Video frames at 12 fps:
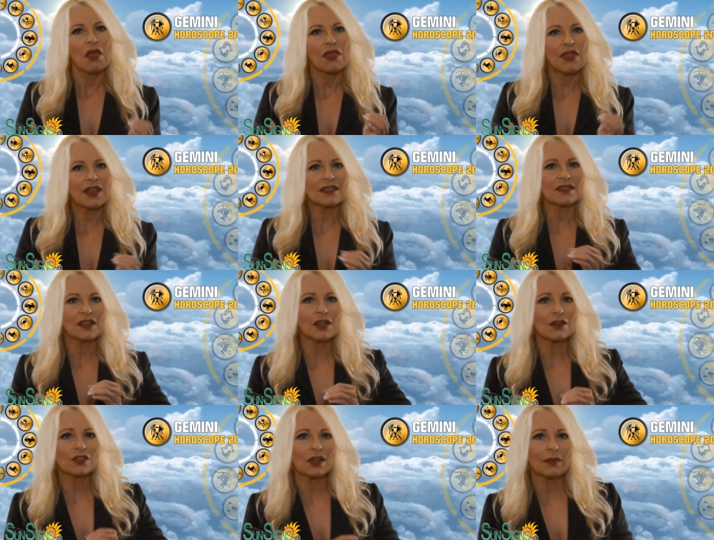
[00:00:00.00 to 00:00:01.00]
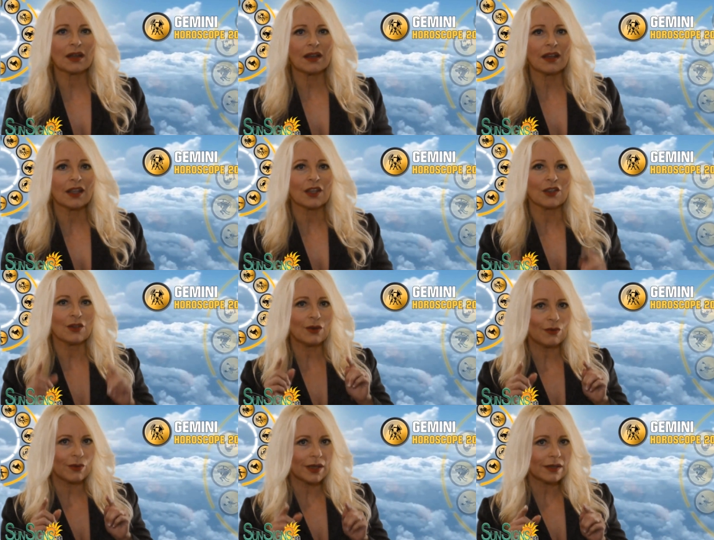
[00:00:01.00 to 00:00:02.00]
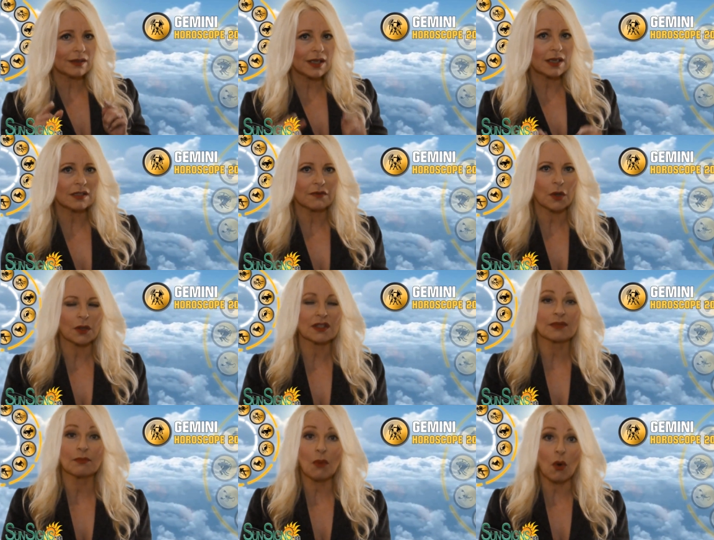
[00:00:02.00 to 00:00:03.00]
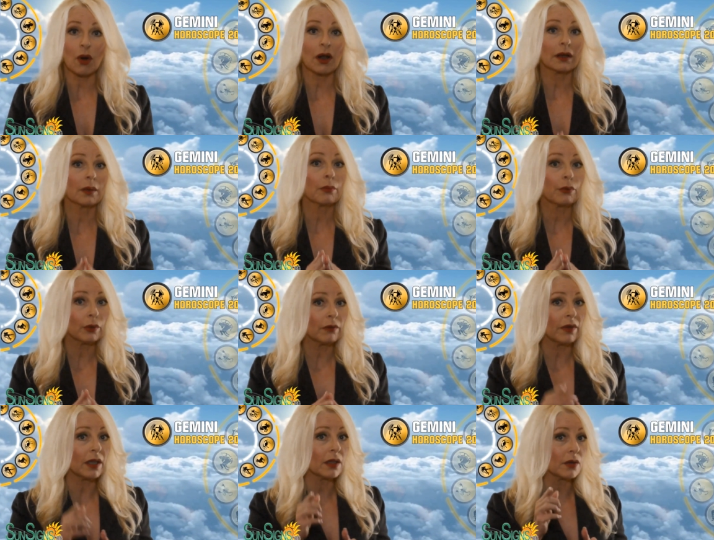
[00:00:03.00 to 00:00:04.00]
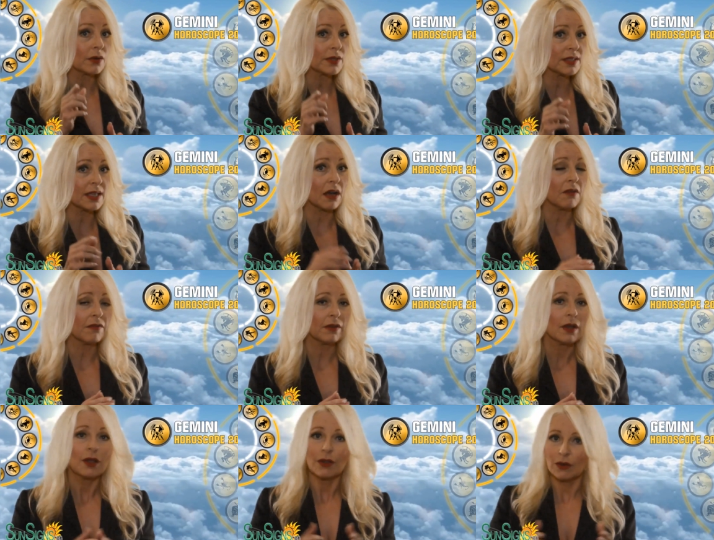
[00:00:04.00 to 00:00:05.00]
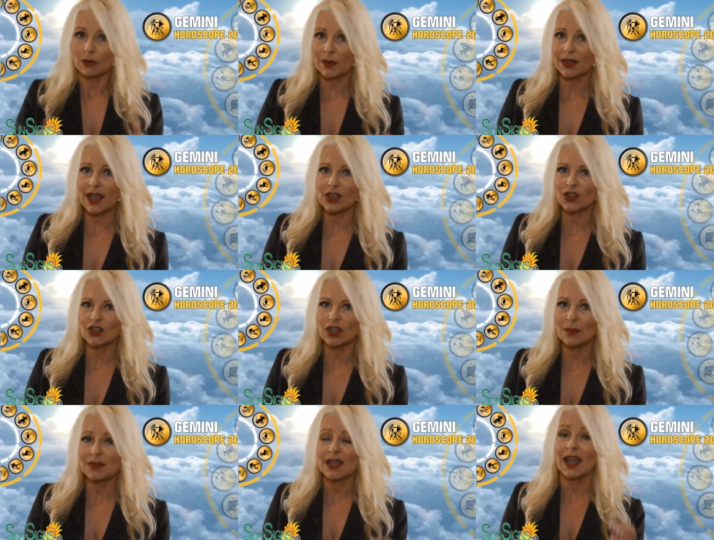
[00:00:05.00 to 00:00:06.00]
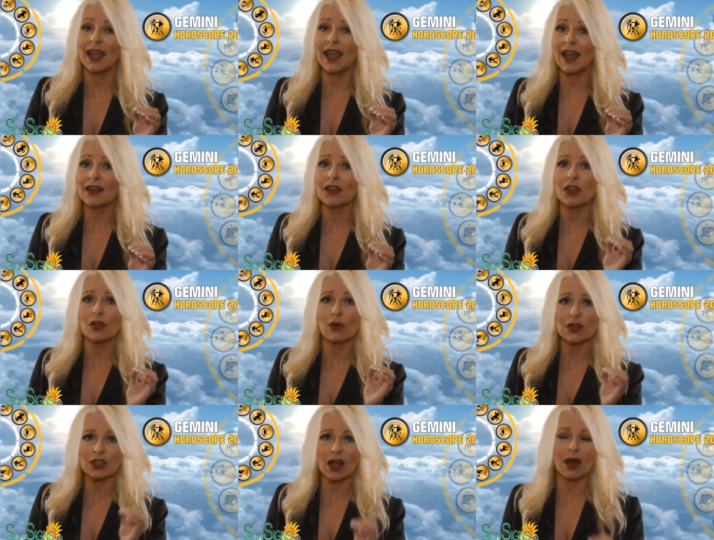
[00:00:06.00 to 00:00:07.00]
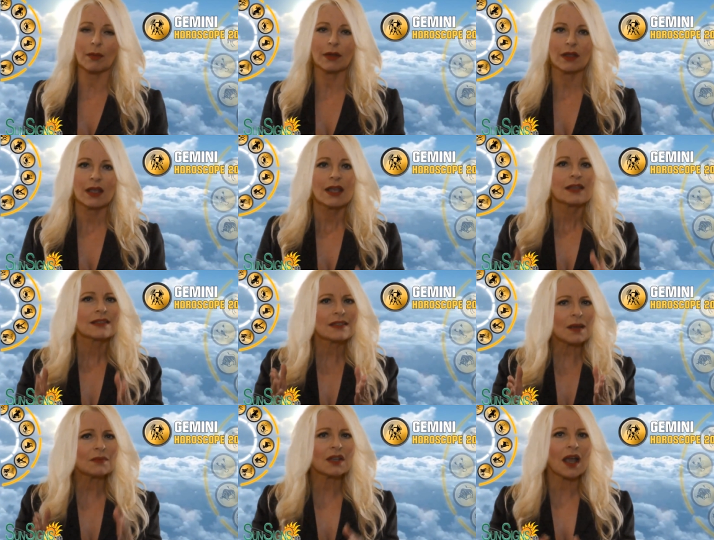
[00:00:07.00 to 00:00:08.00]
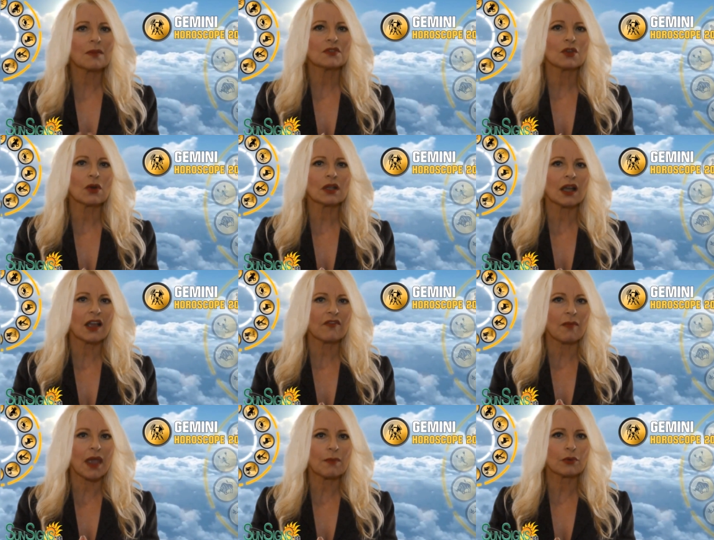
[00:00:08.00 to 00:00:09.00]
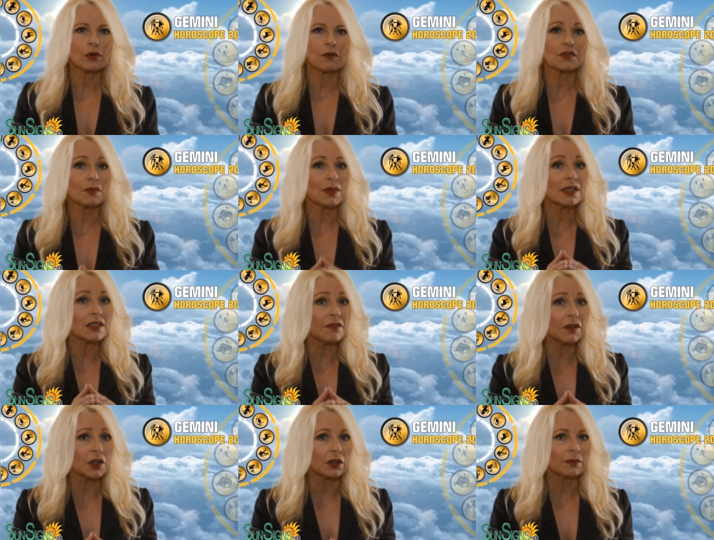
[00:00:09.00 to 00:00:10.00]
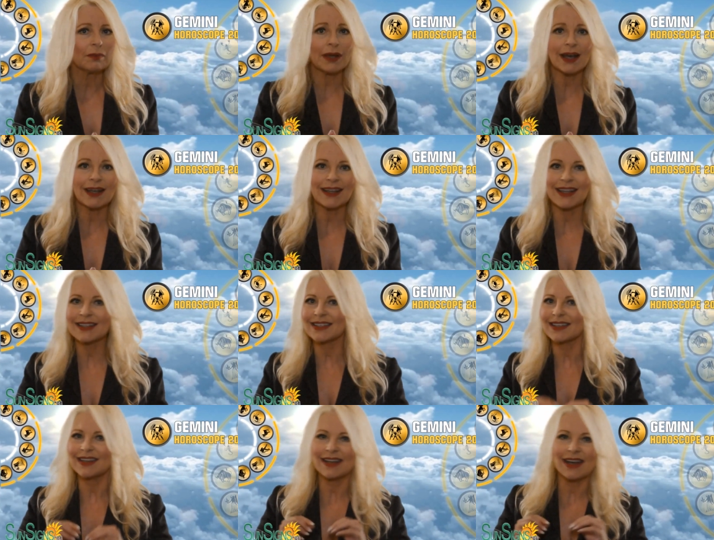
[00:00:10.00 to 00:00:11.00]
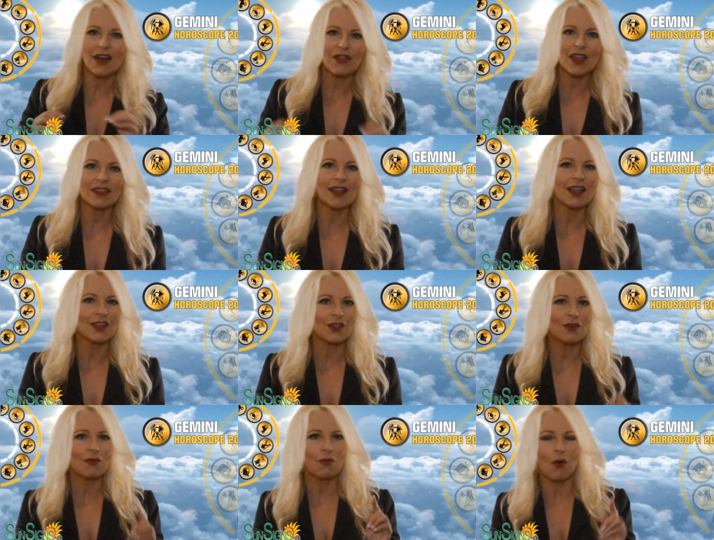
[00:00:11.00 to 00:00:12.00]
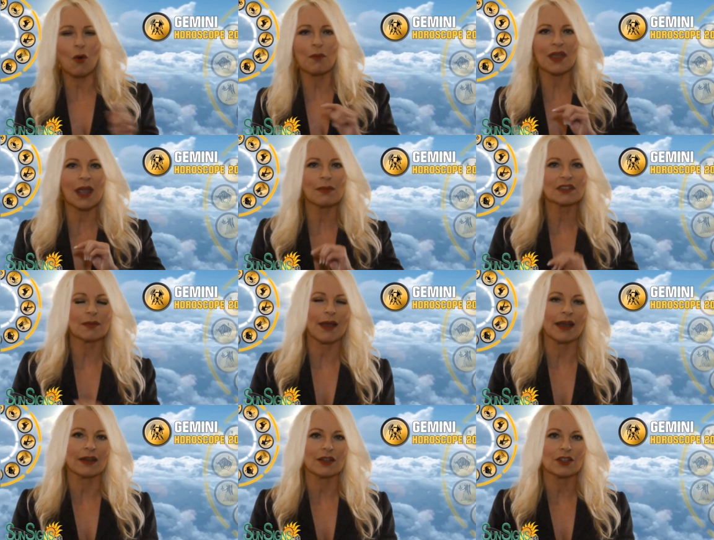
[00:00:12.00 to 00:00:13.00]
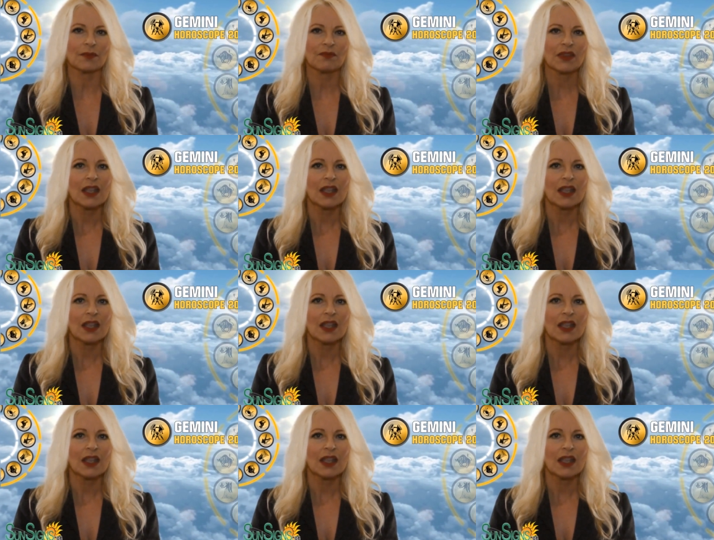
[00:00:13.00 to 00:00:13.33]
This year, Gemini, you will need to focus more on improving yourself, your relationships, and your job. Sometimes your life may prove to be difficult, but it's nothing that you won't be able to manage.